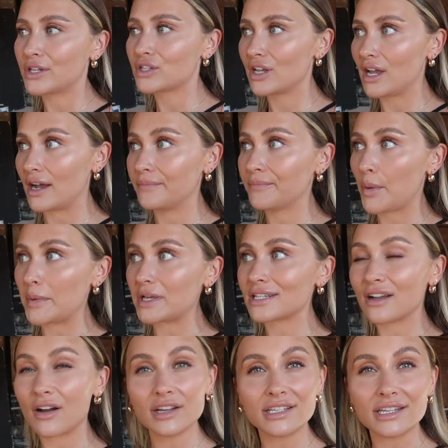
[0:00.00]
So yeah, I'm
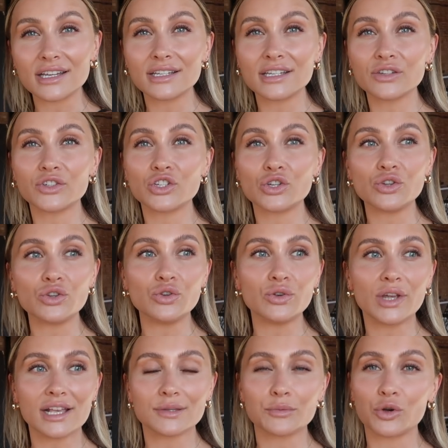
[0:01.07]
excited to
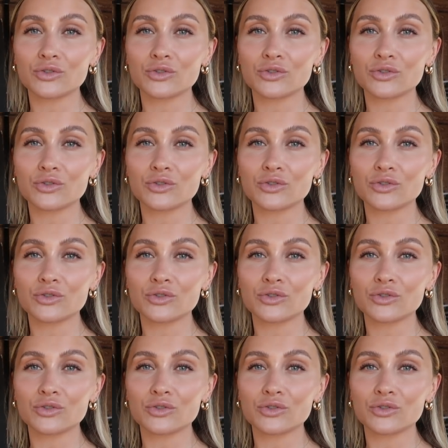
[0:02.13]
get some